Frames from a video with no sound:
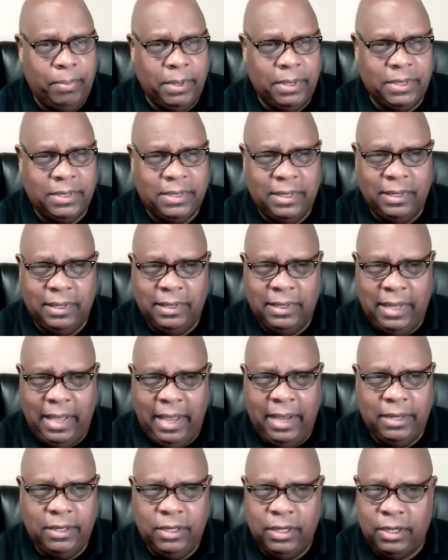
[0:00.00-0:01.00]
but it's a little
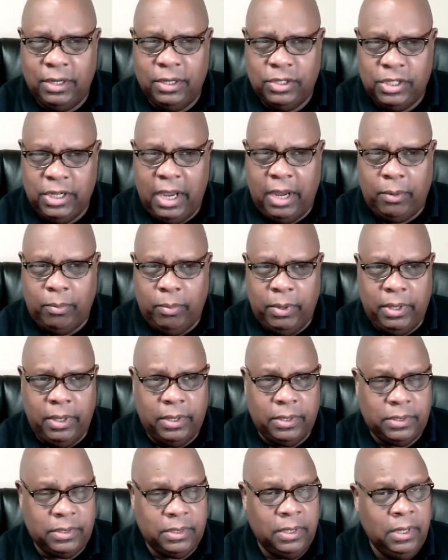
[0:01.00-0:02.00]
late. You can check with
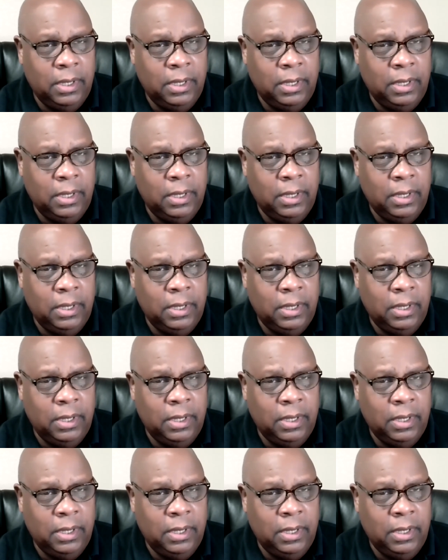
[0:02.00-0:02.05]
us.